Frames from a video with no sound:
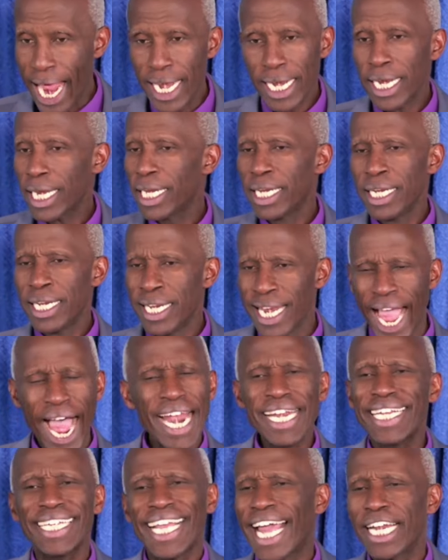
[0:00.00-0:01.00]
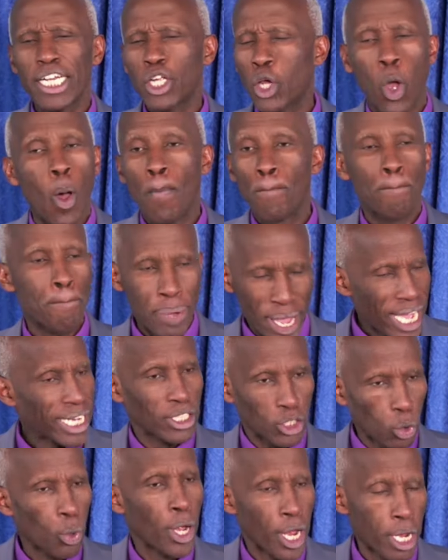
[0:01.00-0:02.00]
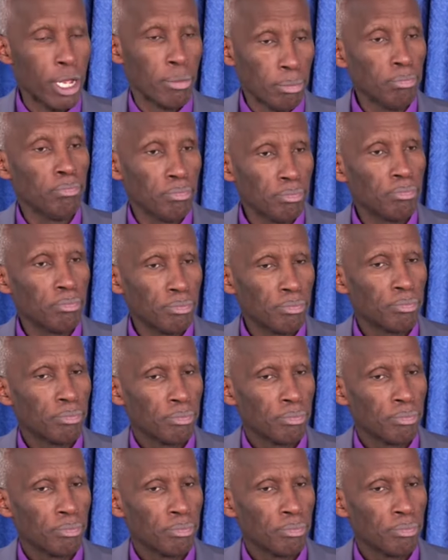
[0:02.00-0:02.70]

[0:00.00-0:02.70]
and none can compare to him.